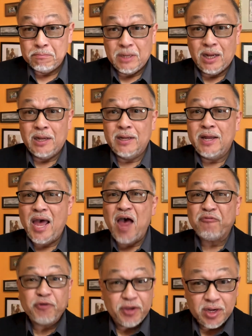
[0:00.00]

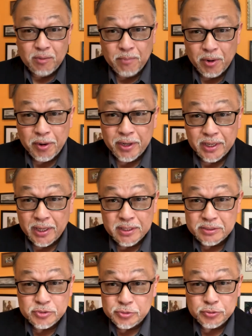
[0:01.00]
African
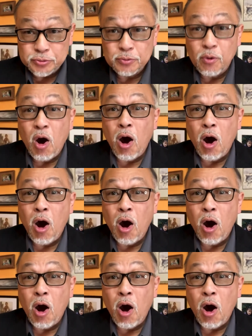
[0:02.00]
Americans who